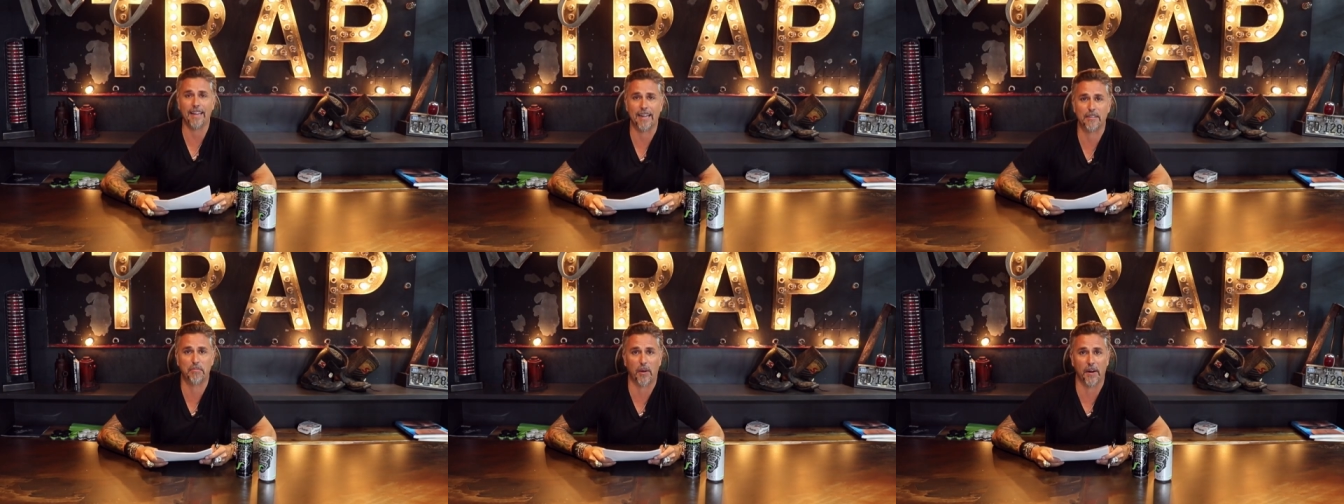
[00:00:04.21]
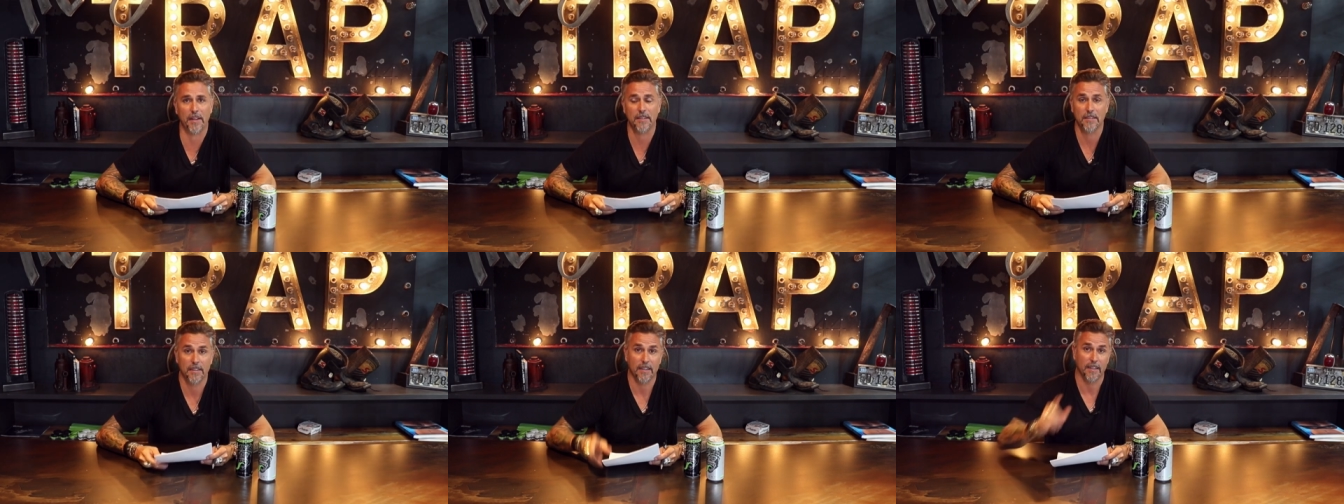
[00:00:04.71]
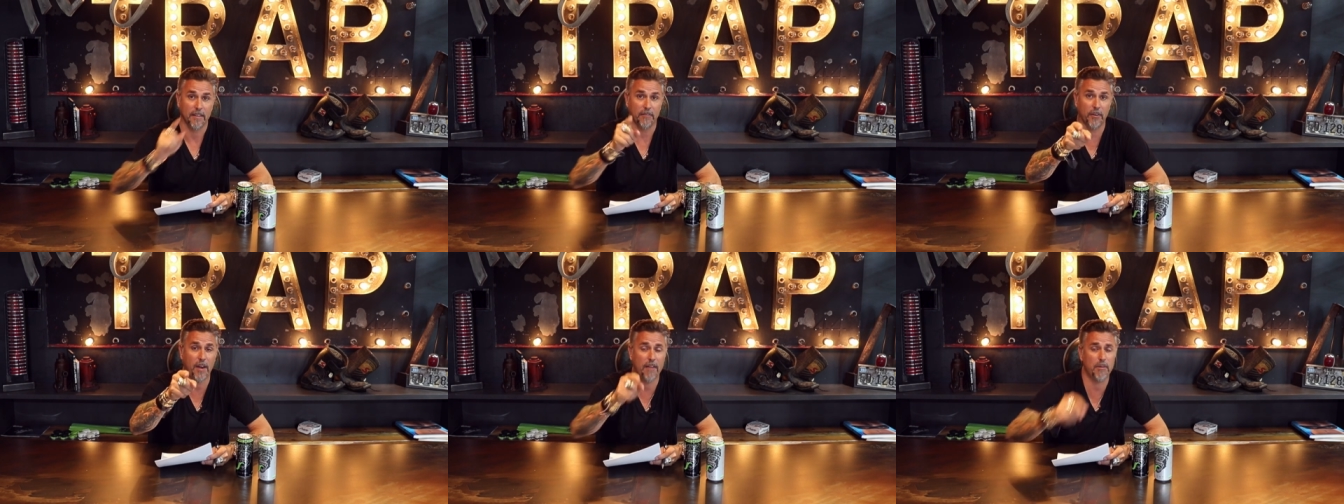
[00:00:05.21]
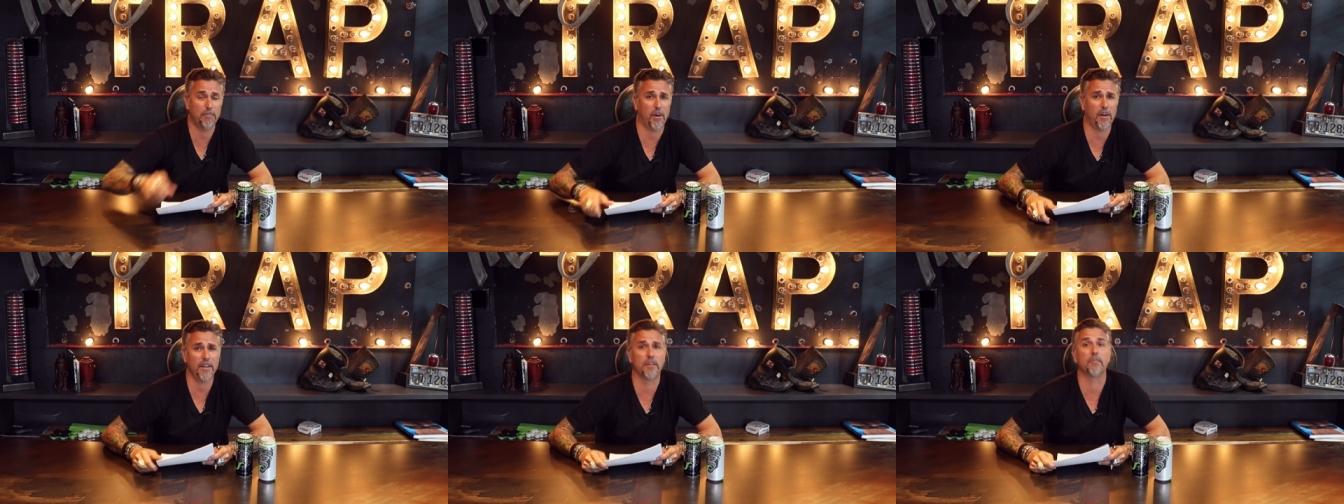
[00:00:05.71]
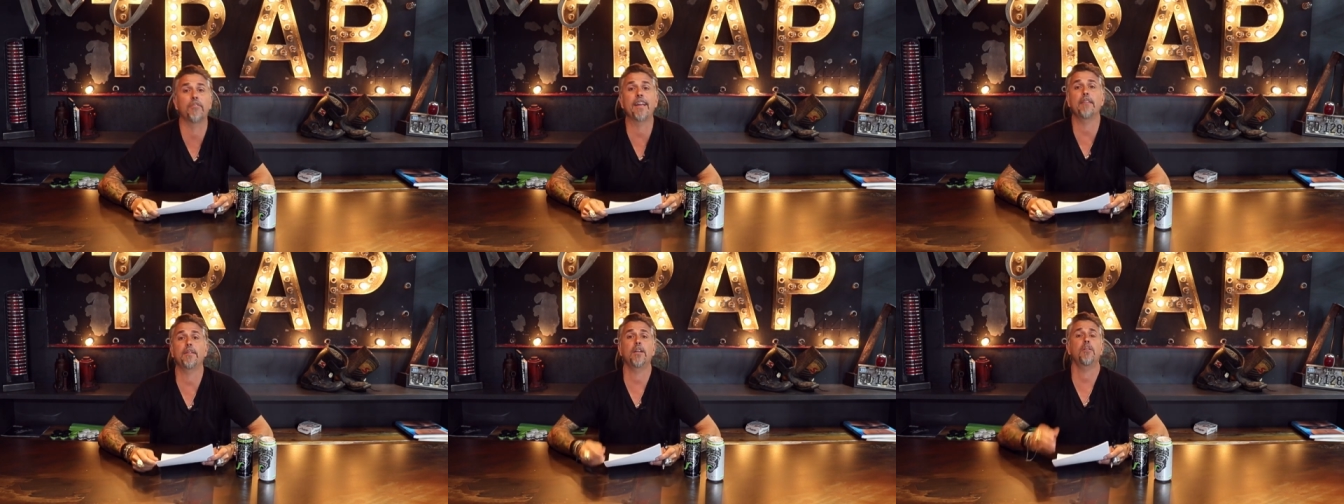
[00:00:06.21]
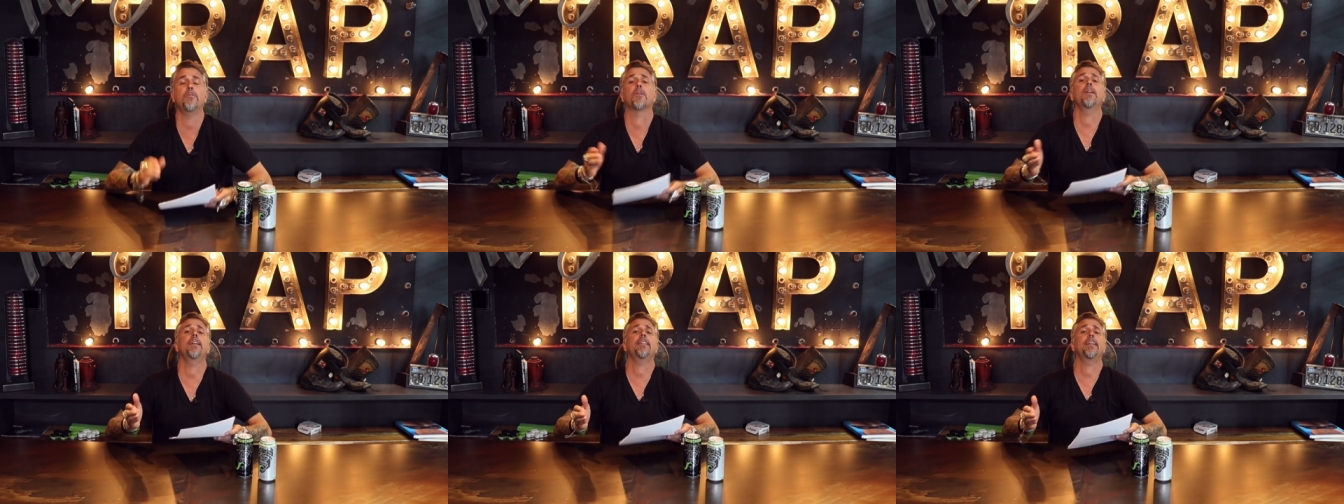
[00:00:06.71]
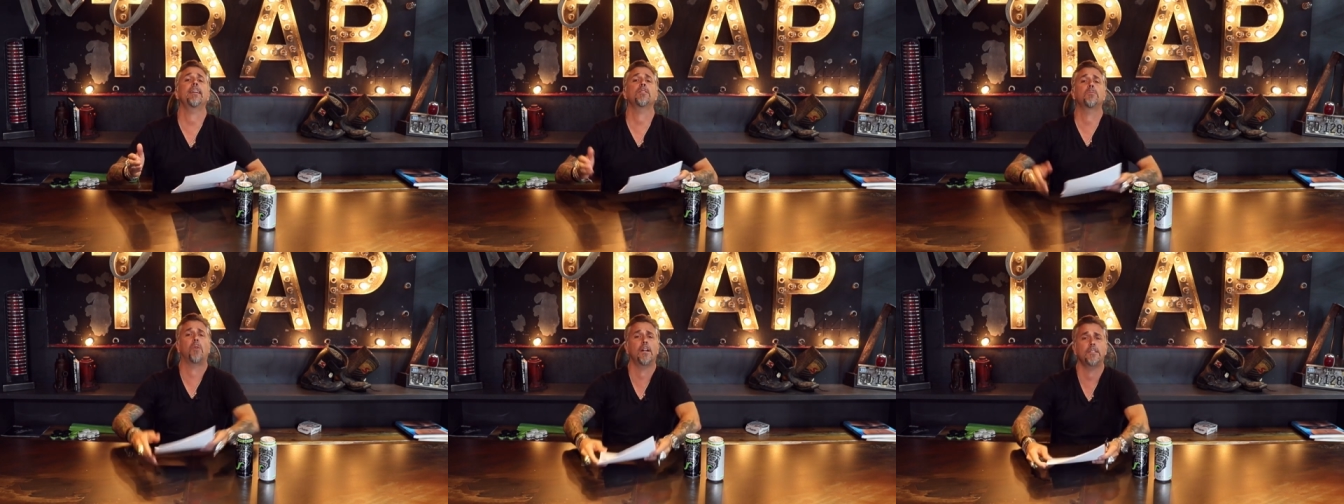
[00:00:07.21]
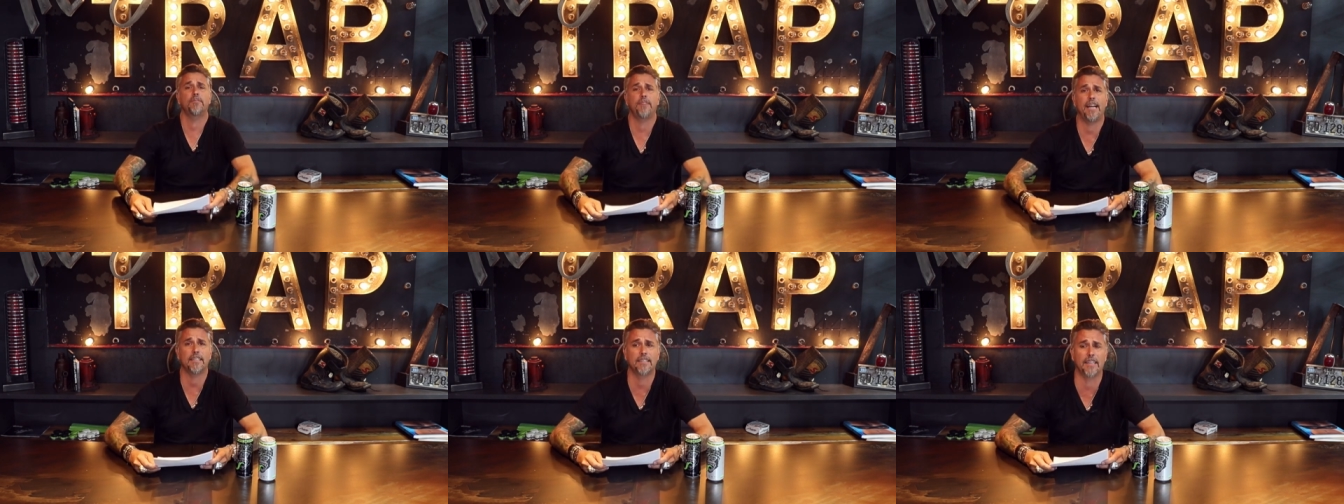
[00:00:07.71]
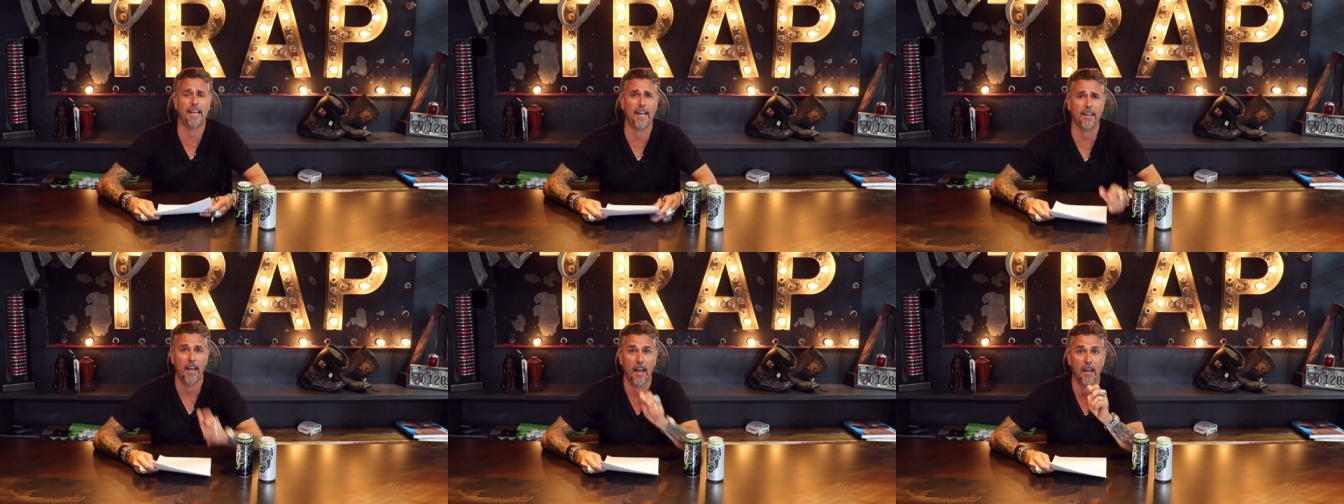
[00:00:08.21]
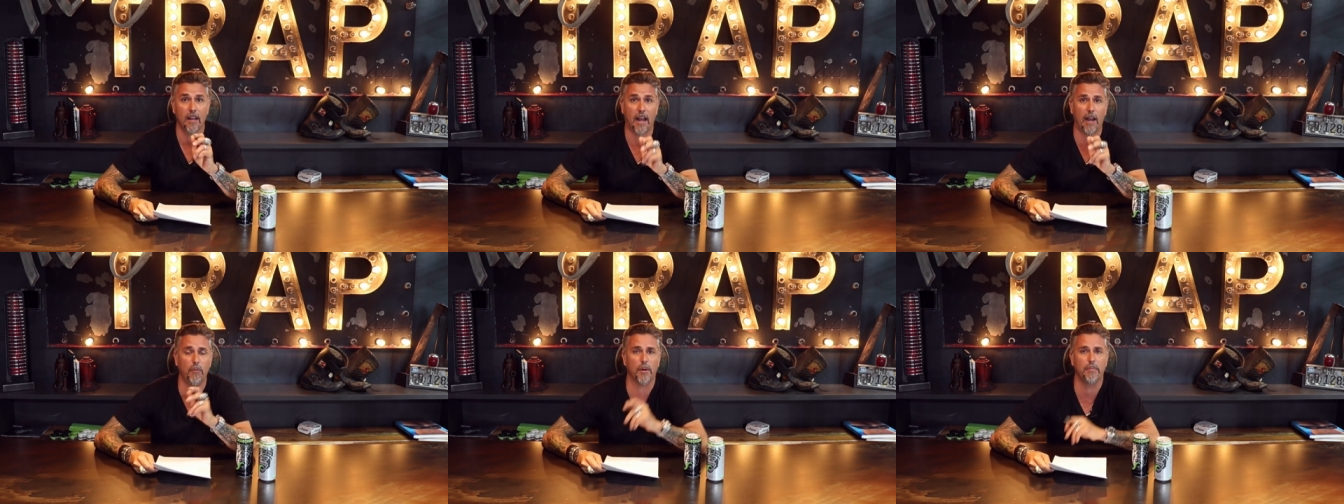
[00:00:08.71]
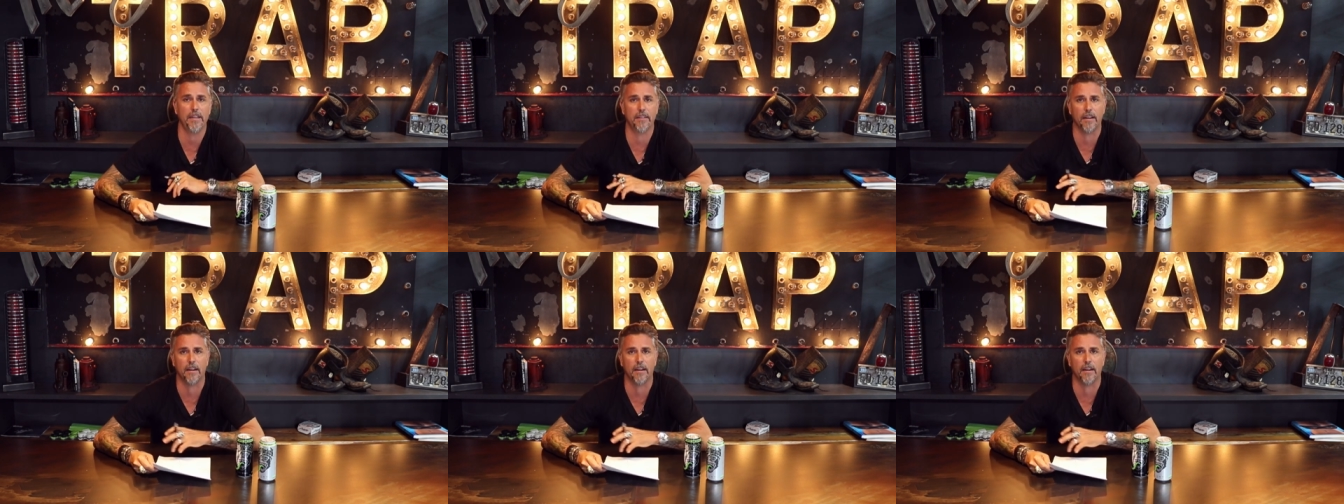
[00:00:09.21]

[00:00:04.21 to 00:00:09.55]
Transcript: I like to party. If you're having a party or your family over or anything else watching Fast and Loud, I want to be